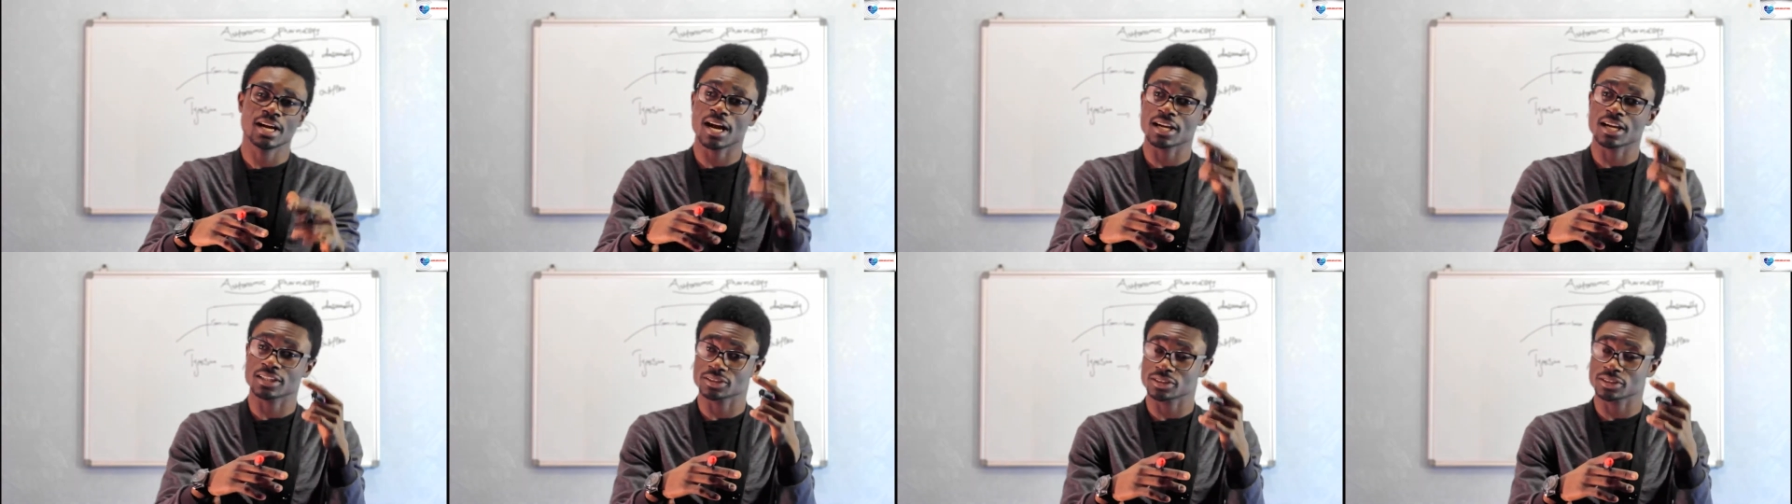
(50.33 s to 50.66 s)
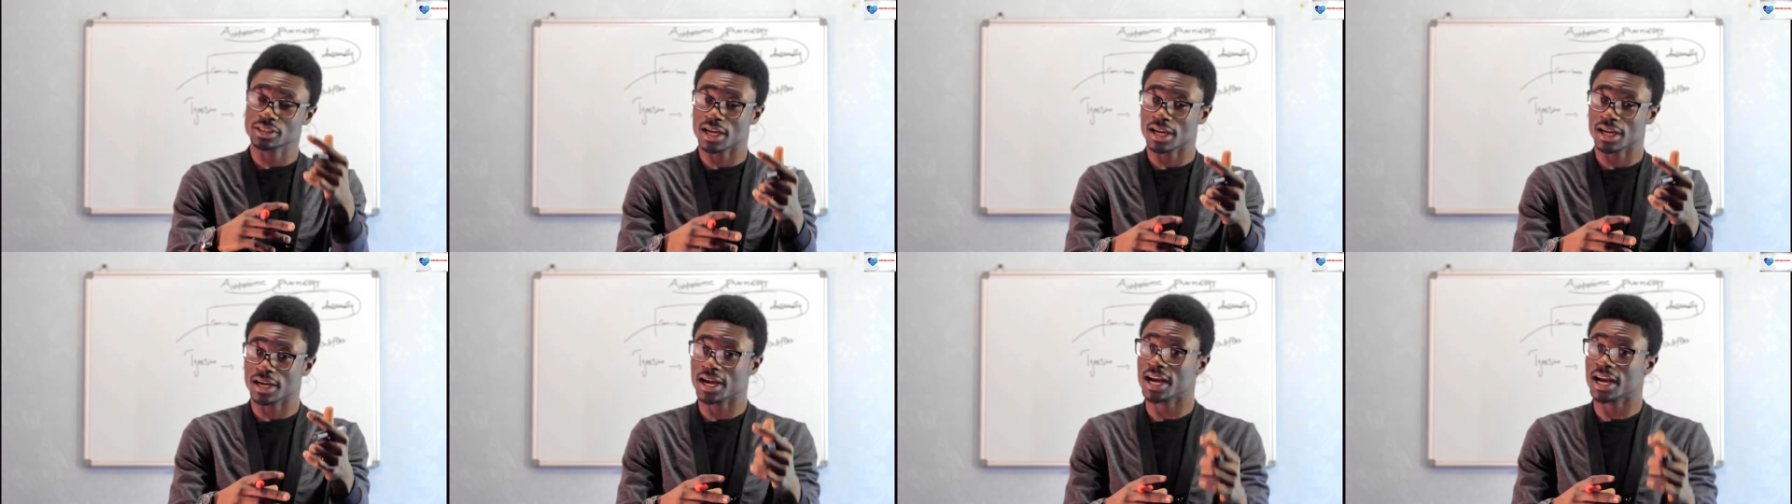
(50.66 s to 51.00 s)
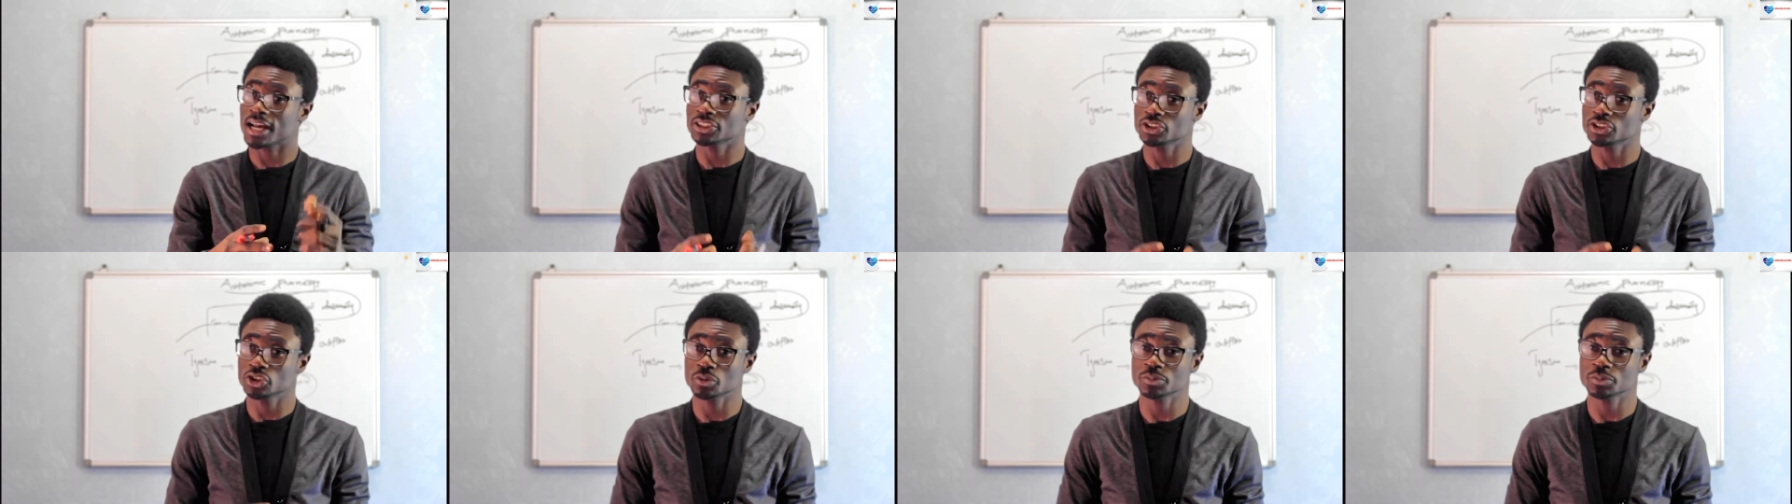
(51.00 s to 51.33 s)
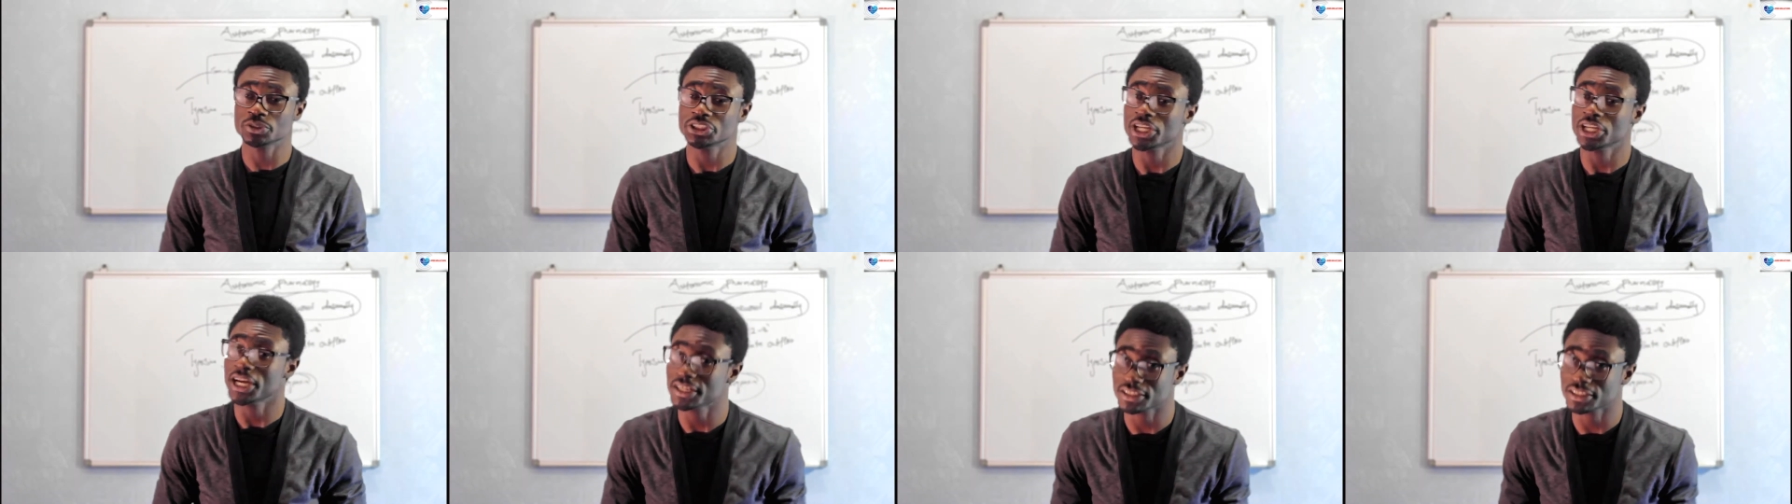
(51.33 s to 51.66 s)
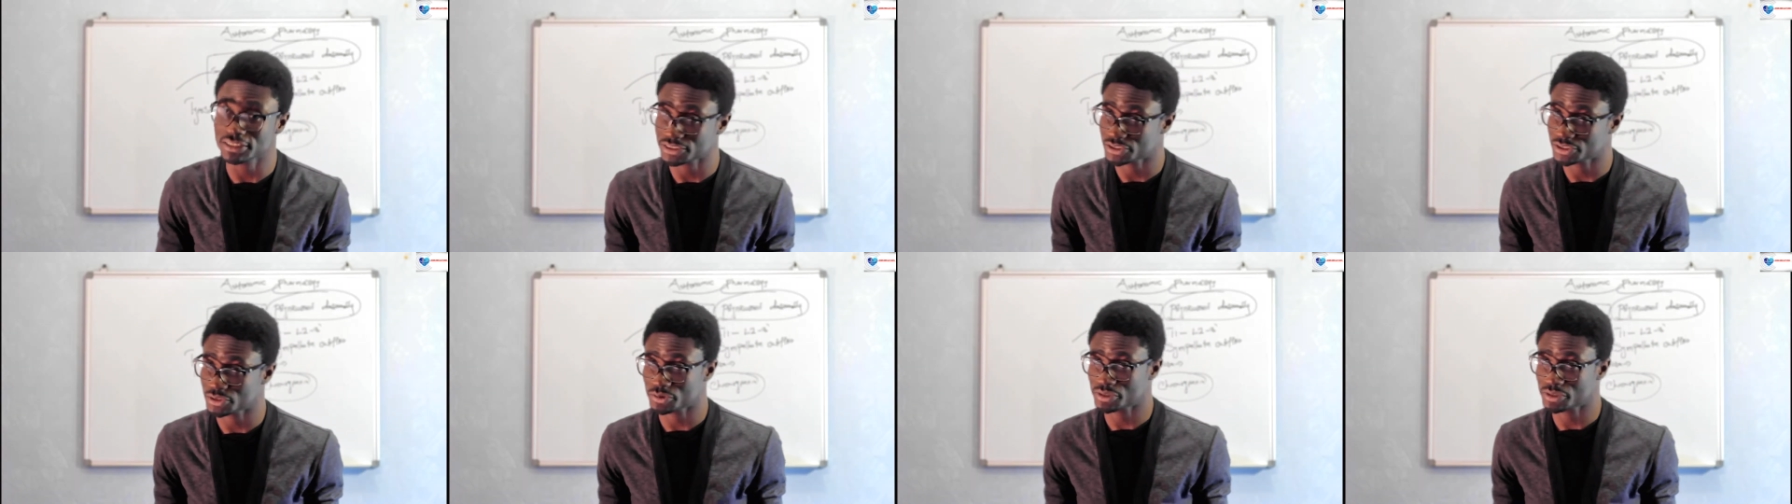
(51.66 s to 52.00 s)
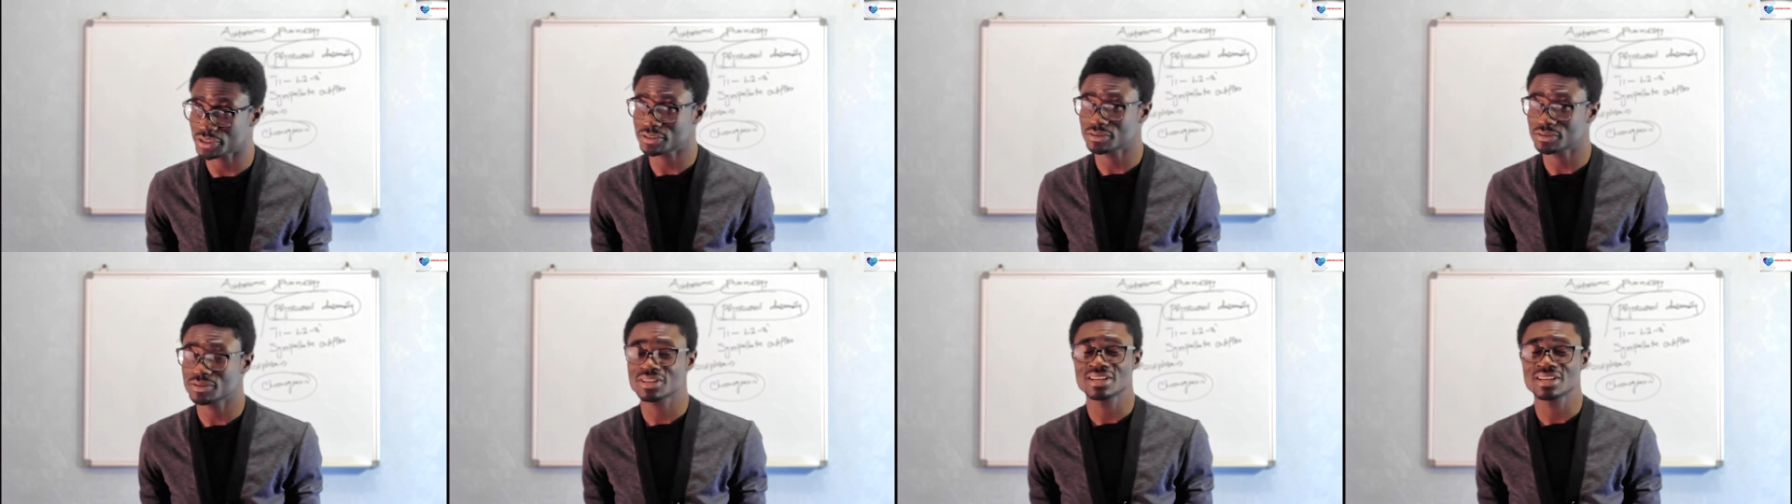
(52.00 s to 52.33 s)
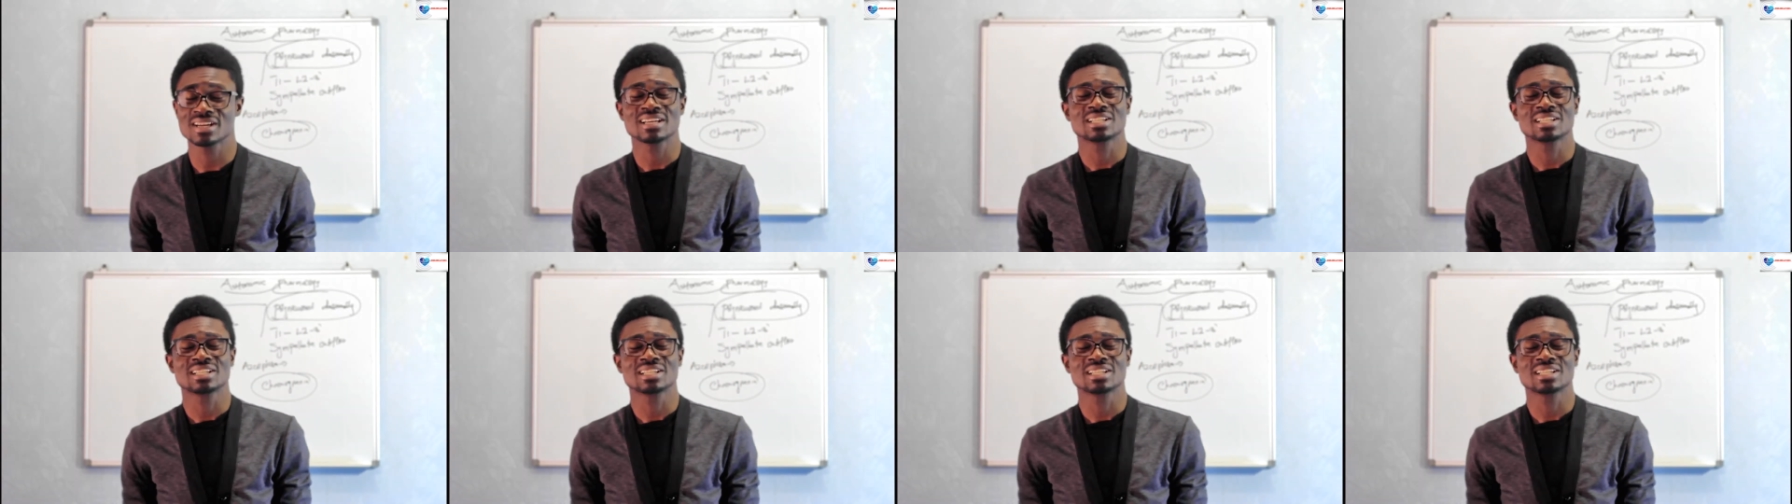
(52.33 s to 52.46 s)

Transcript: as uh, calcium channels, you know.